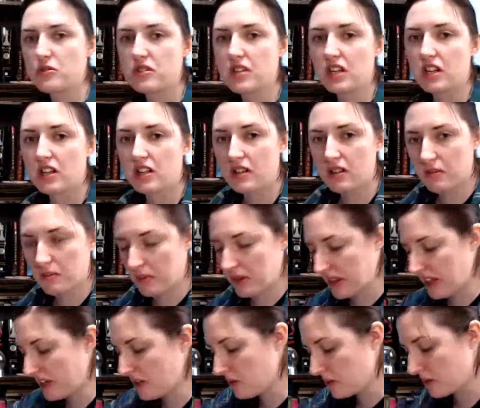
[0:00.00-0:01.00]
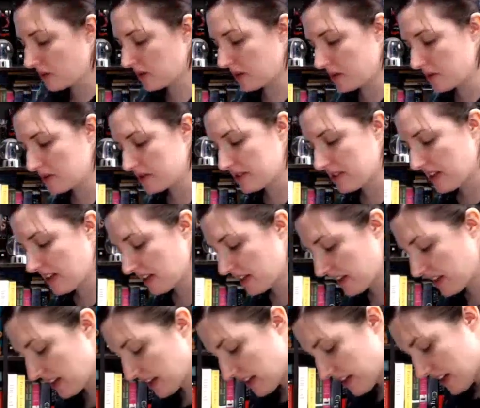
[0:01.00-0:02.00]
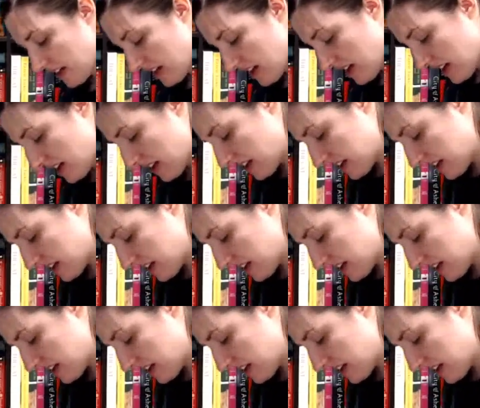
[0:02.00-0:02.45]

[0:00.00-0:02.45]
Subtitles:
a plain old glue stick, and